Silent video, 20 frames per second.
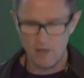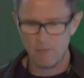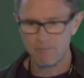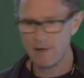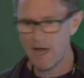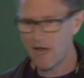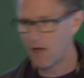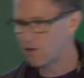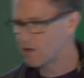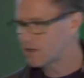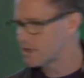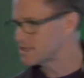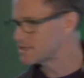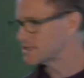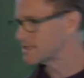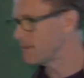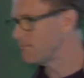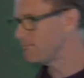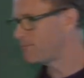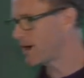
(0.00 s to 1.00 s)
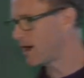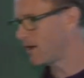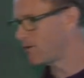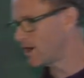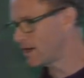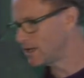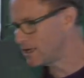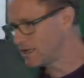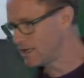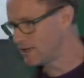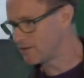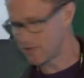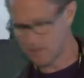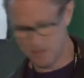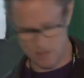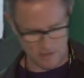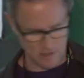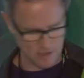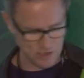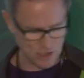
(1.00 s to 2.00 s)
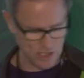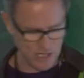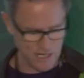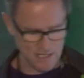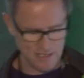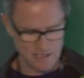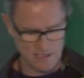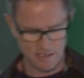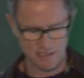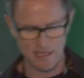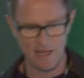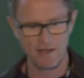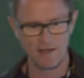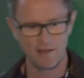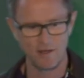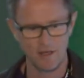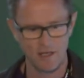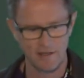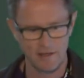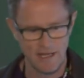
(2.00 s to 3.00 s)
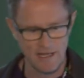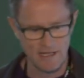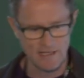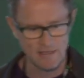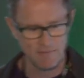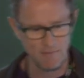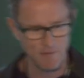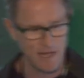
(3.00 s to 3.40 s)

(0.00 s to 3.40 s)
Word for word: Power, there's some power underneath the, the chairs. I had a look at that.